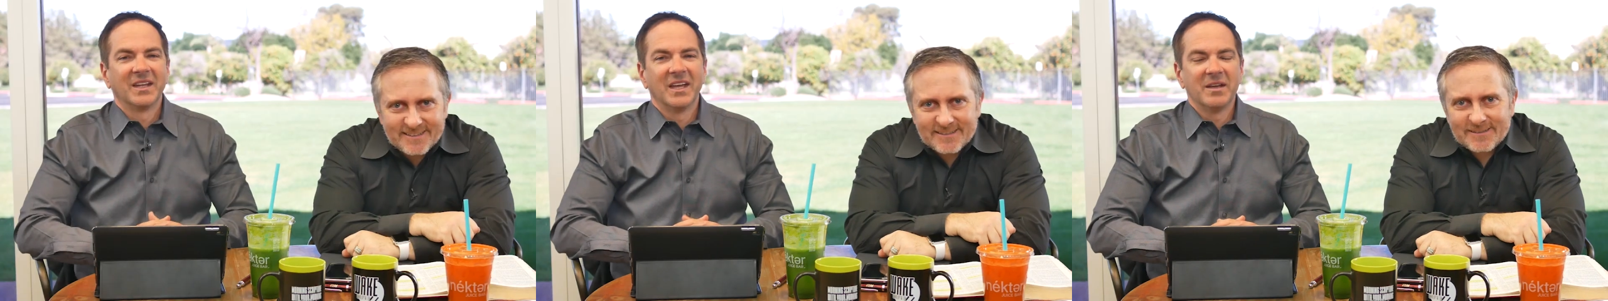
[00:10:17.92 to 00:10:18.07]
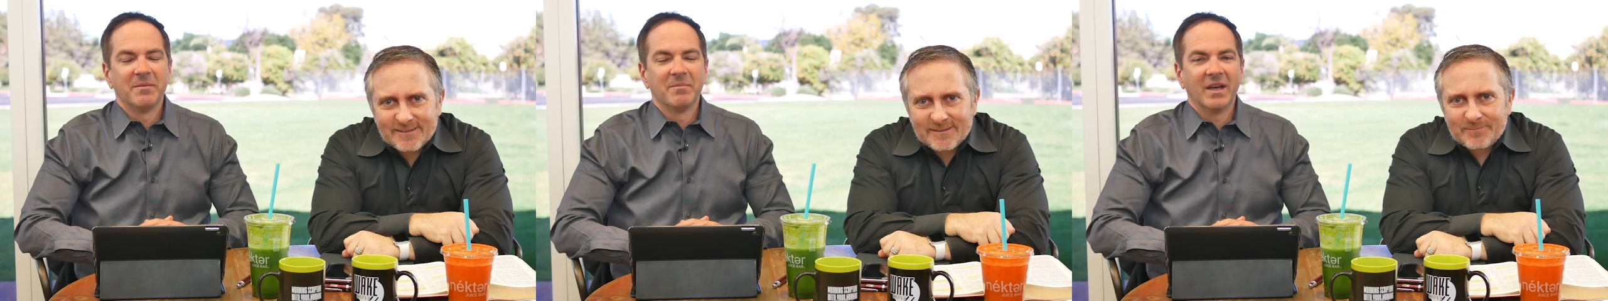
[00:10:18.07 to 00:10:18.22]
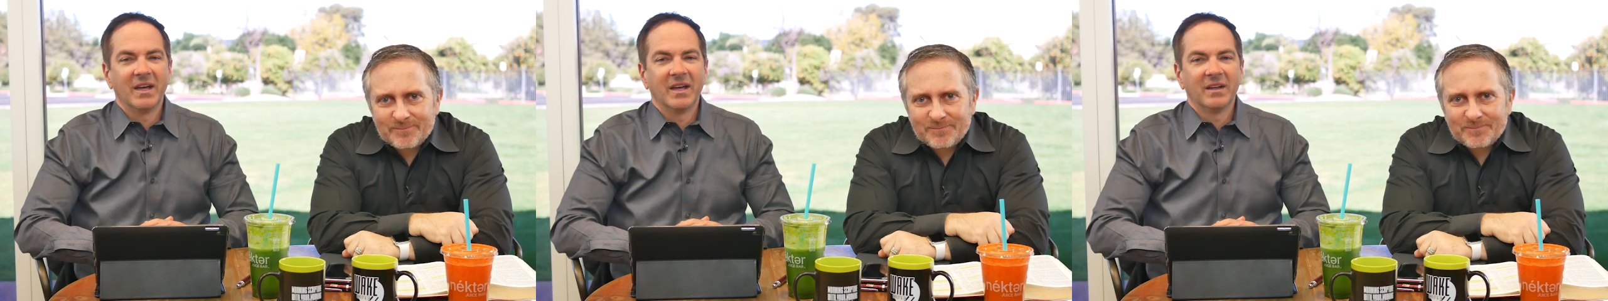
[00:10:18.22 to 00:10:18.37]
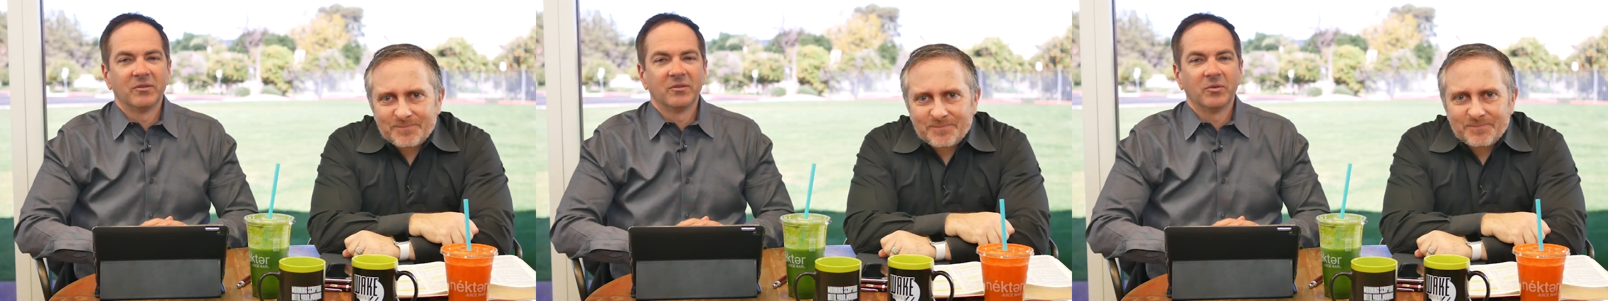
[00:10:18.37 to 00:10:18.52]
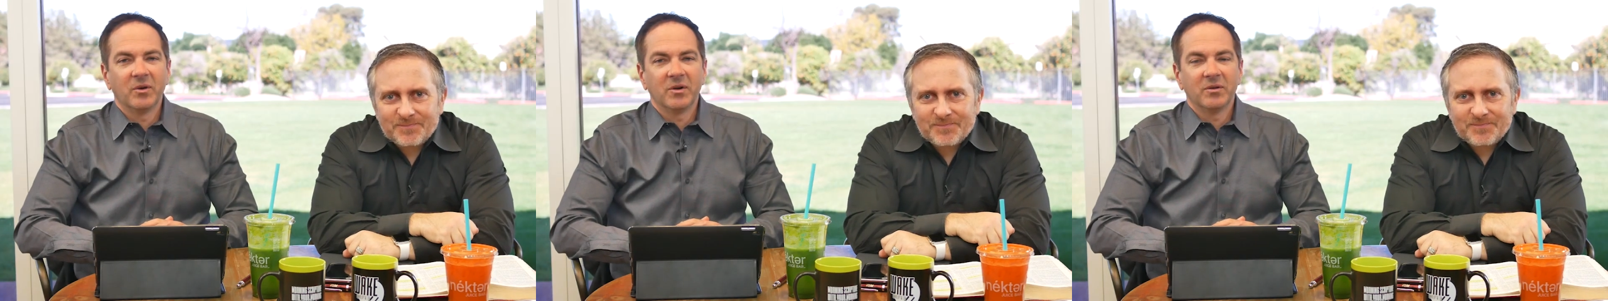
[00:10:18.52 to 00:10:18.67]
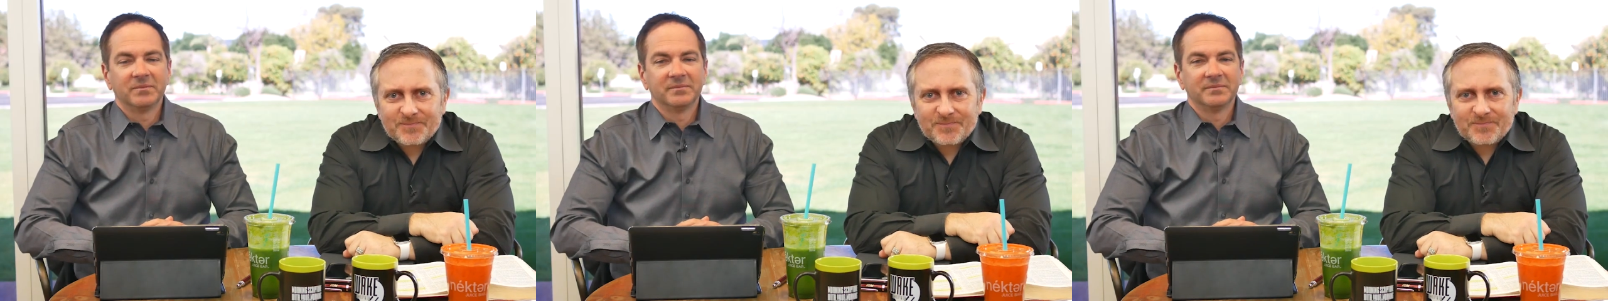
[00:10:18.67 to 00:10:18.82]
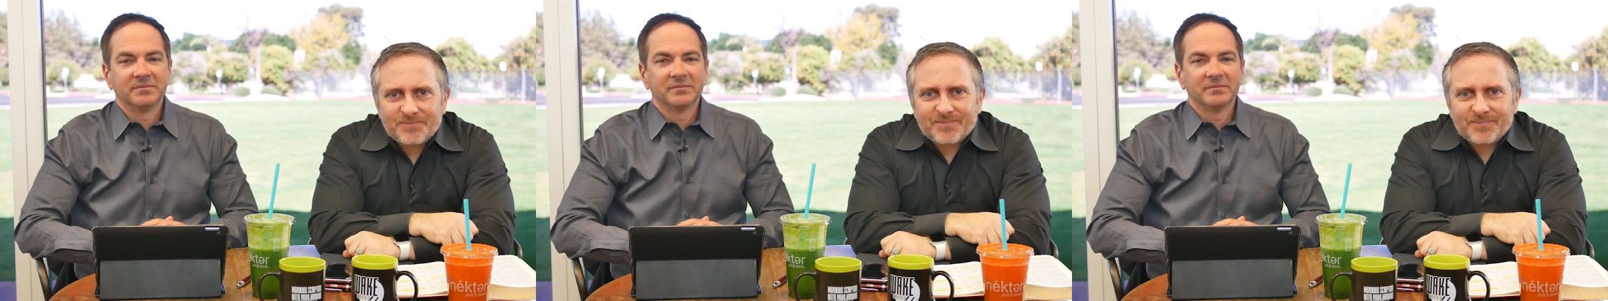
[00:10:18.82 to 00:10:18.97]
Speaker 1: Amen.
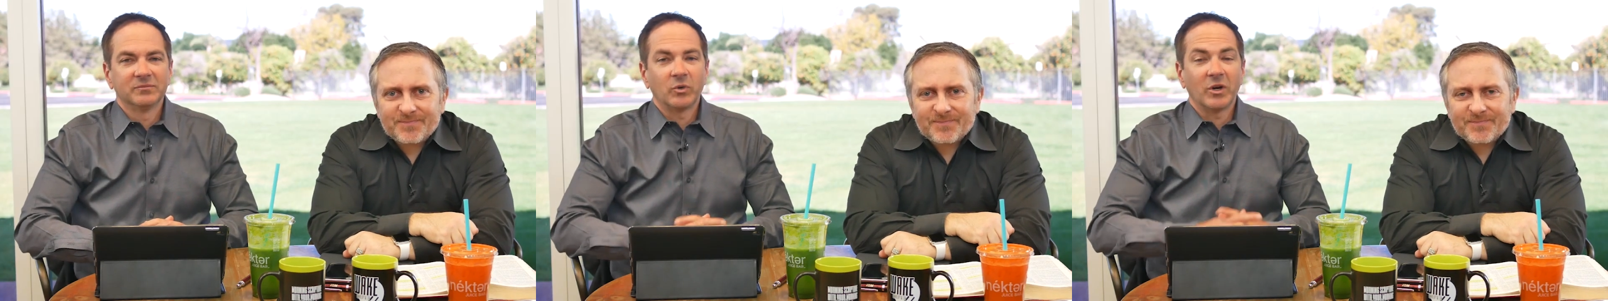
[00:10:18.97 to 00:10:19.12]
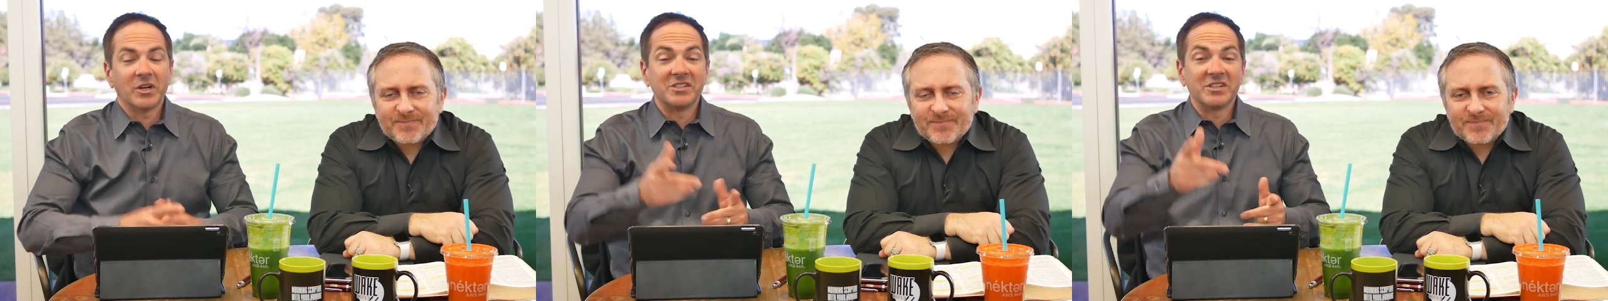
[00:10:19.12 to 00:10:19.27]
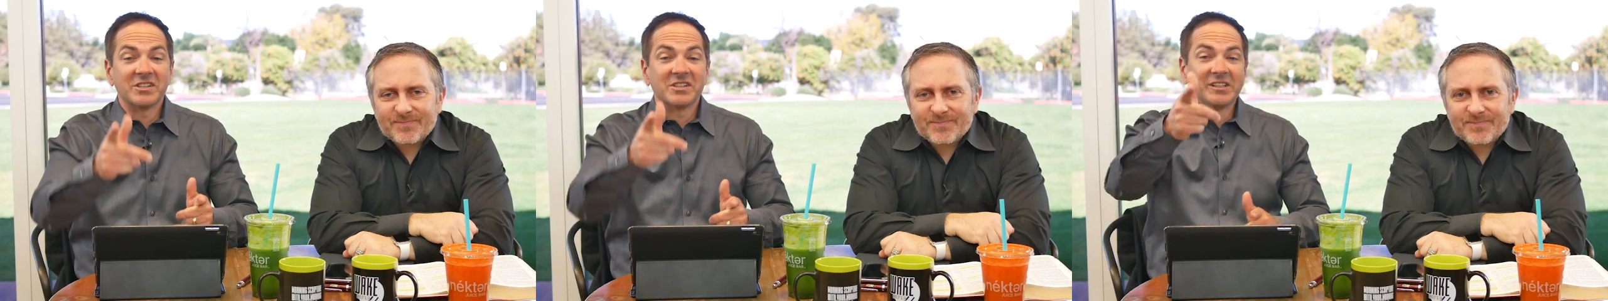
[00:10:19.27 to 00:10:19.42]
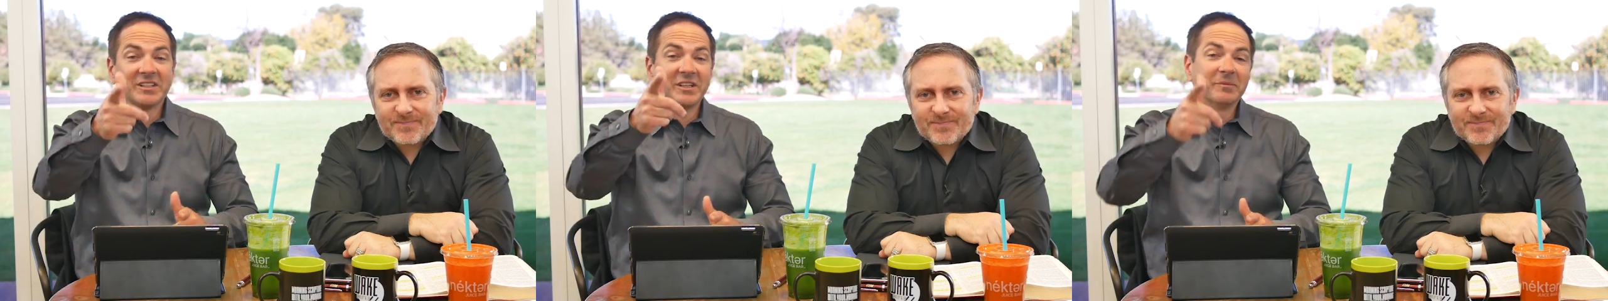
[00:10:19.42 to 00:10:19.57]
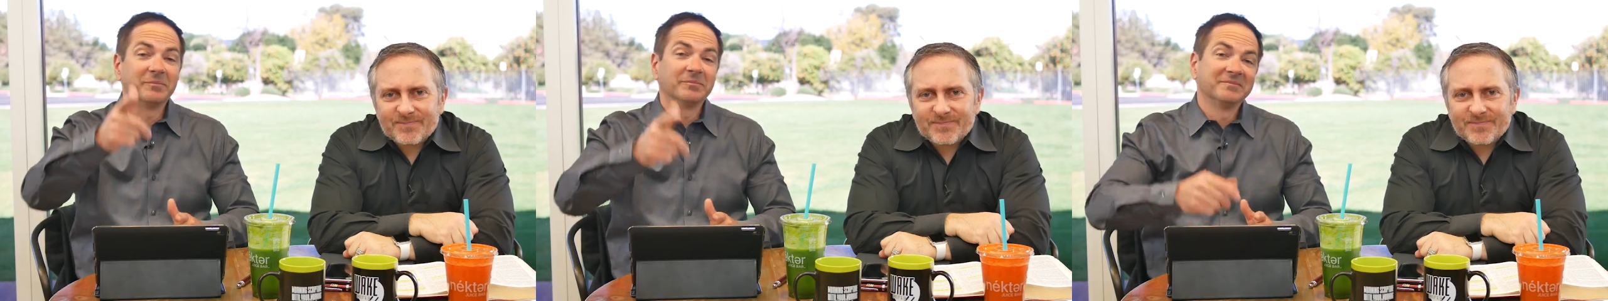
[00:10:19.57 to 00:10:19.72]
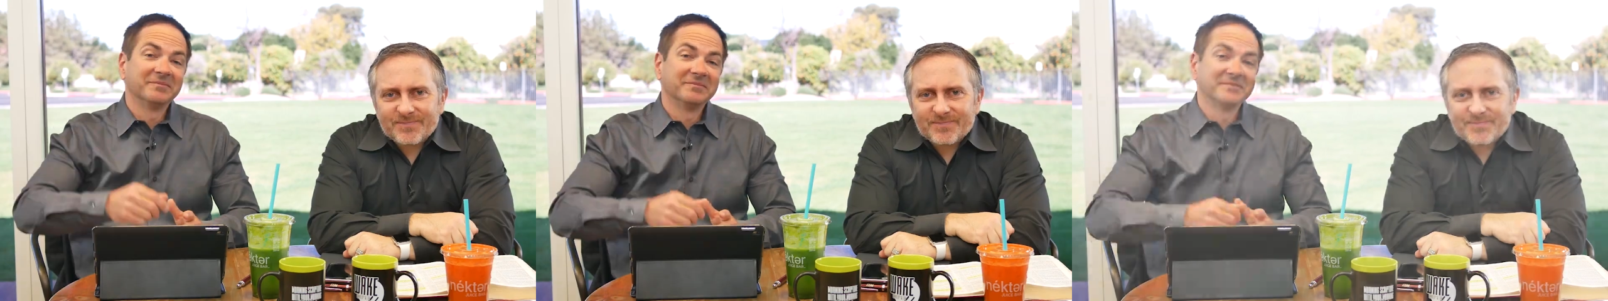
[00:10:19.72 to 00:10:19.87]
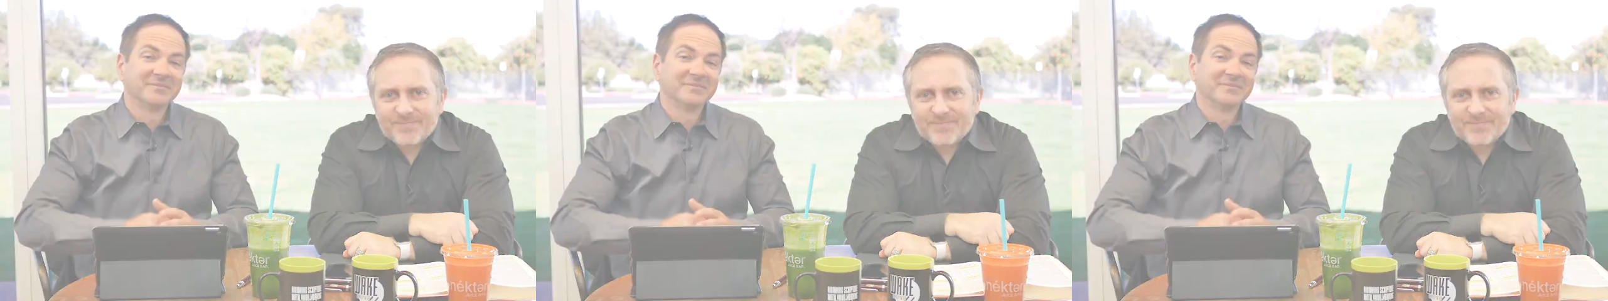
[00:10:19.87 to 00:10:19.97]
Well, watch this clip